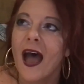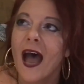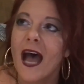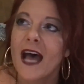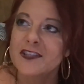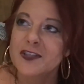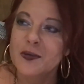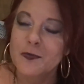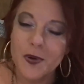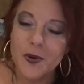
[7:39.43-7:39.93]

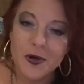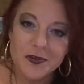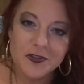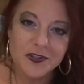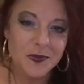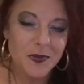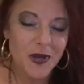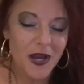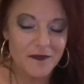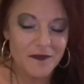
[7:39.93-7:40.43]
As opposed
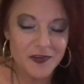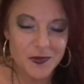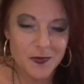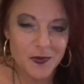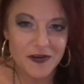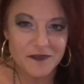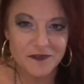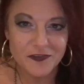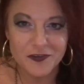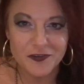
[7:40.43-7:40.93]
to, have you
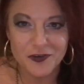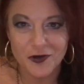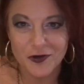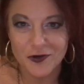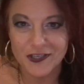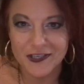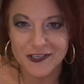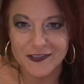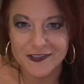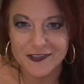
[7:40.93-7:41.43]
ever
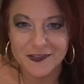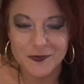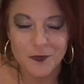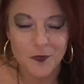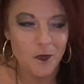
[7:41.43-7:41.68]
noticed